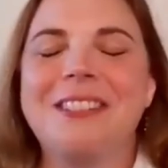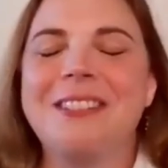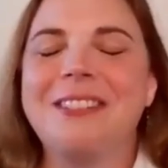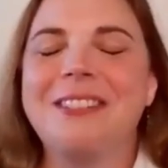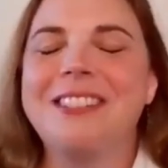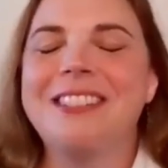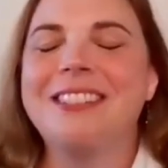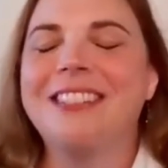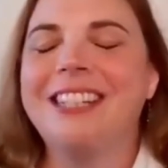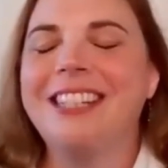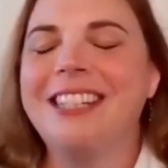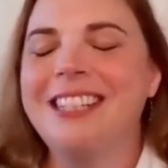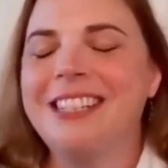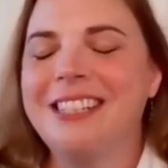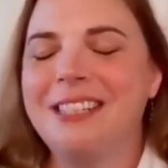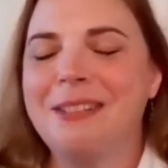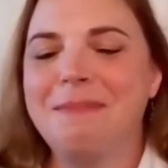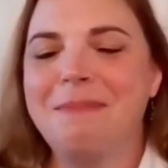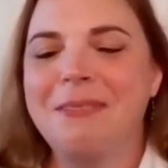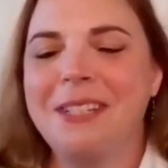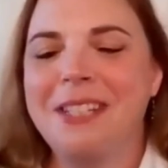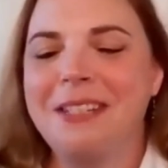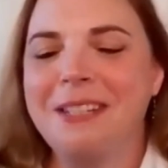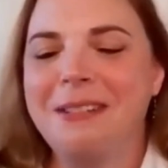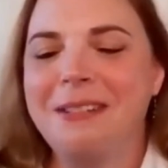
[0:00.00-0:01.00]
So it's great to
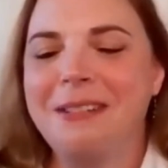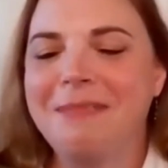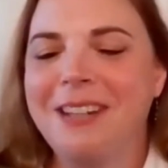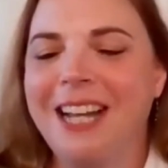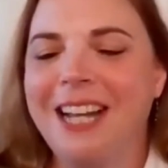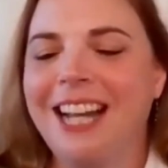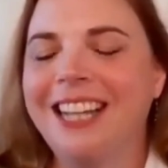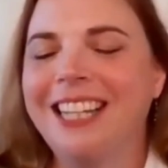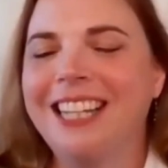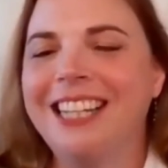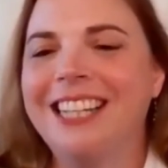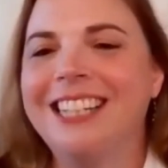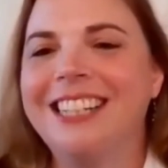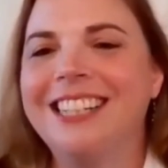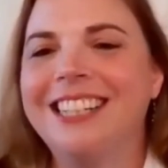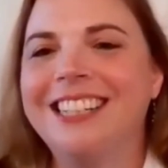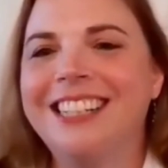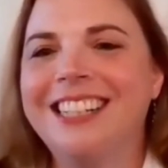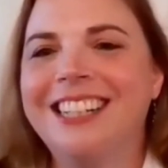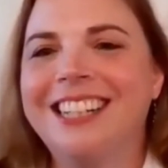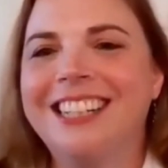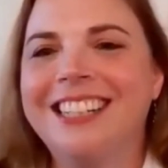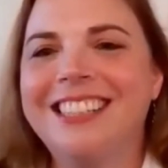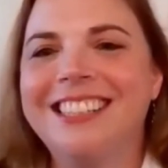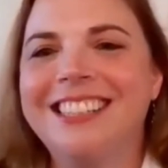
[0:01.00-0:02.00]
be back
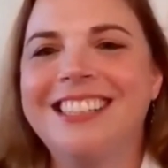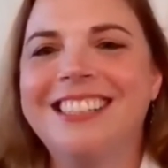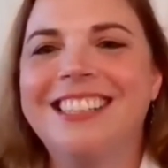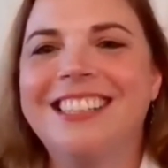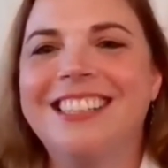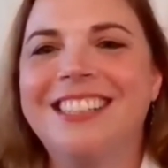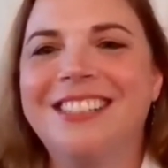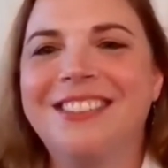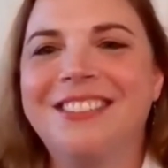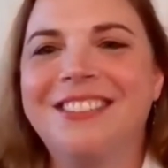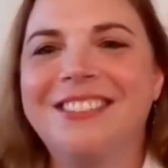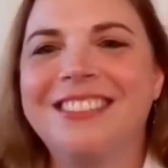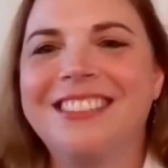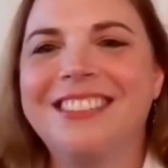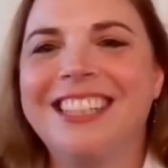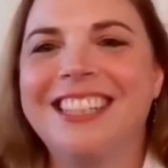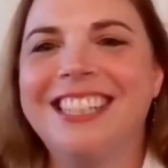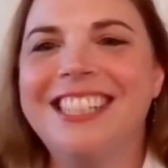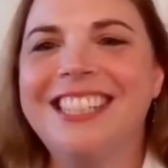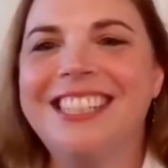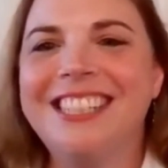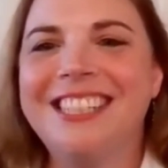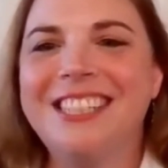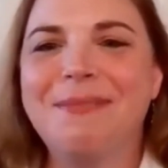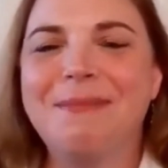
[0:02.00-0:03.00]
here at the City of
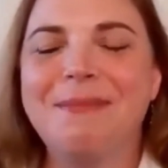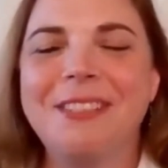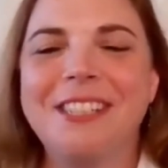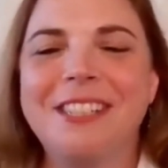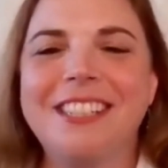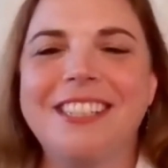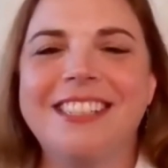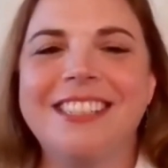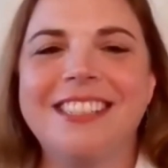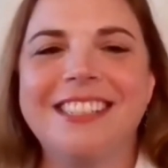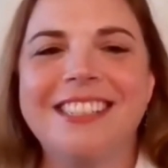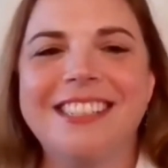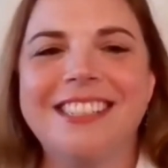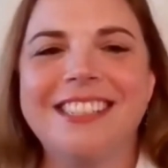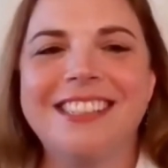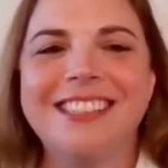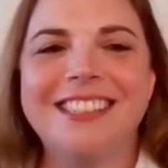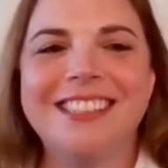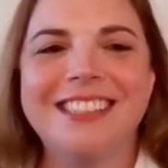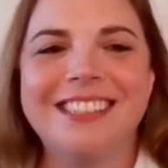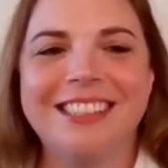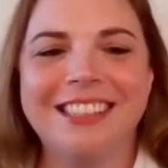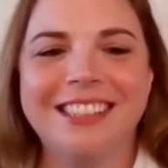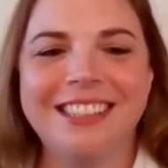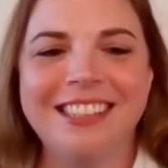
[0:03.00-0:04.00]
Light Spiritualist
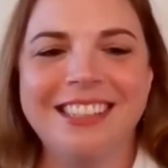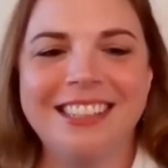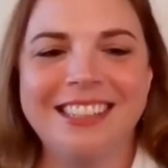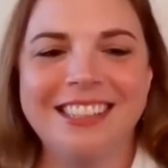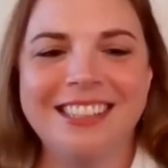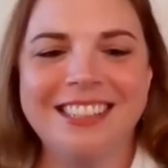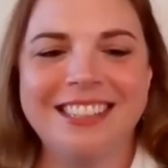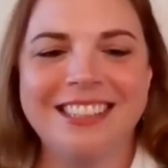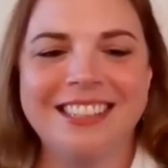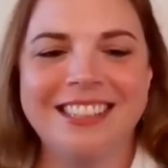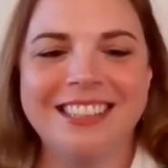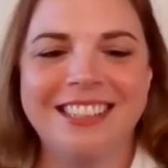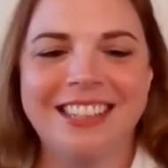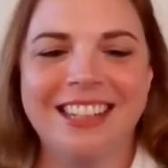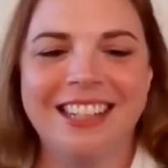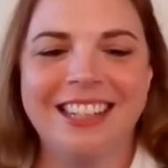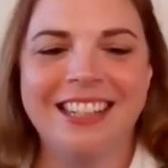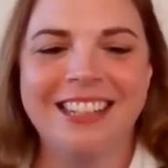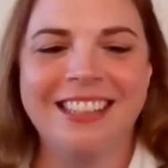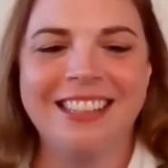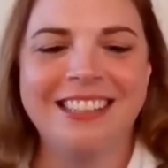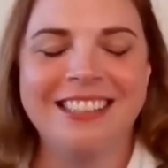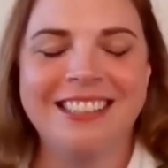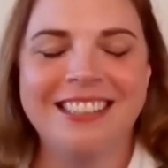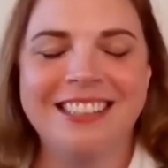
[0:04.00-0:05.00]
Church,
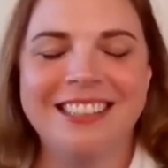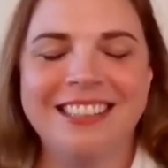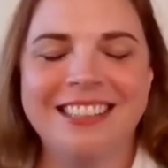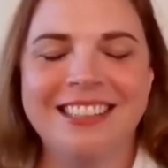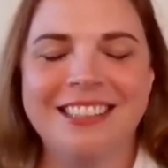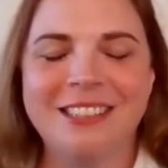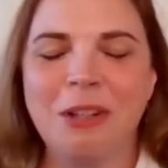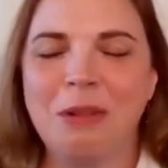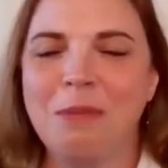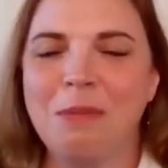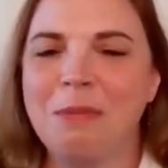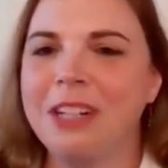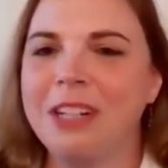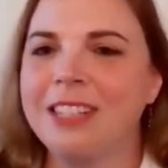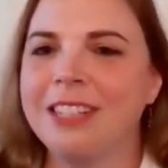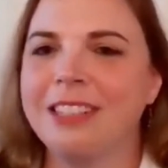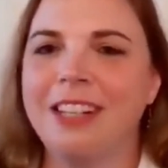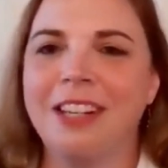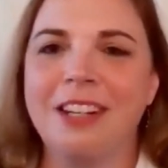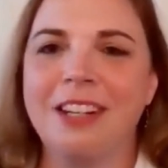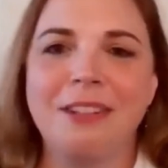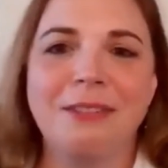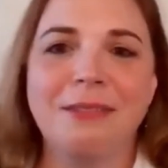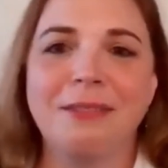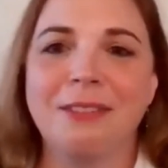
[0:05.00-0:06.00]
and so much
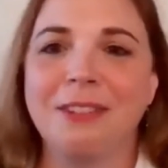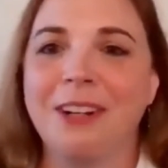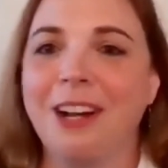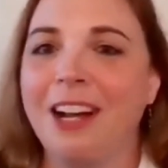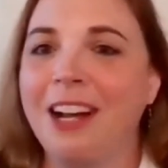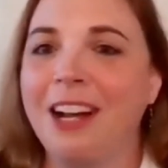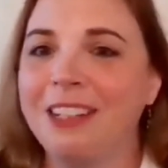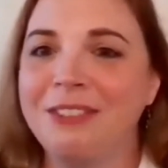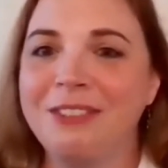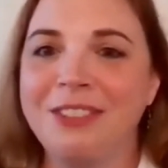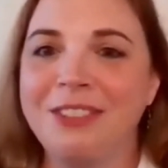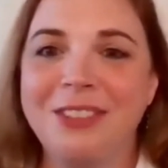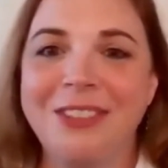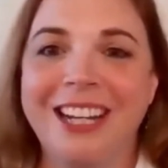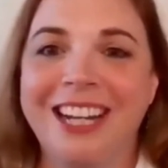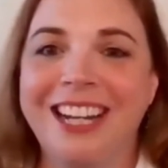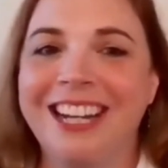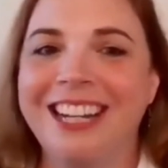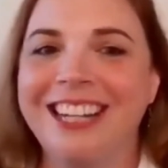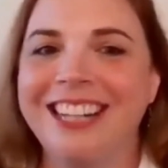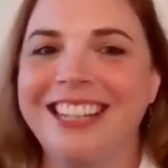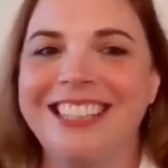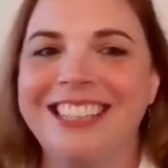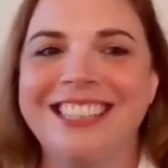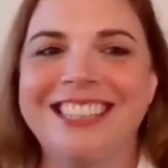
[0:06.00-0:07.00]
love for all of you
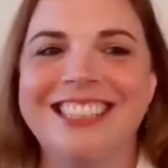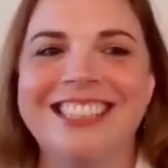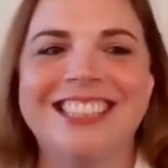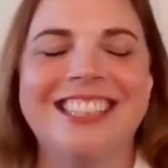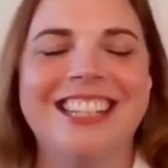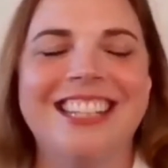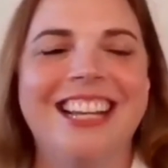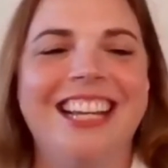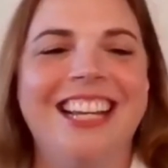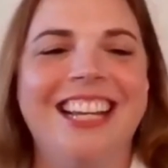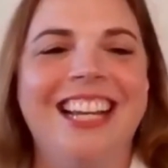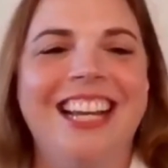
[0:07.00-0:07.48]
guys.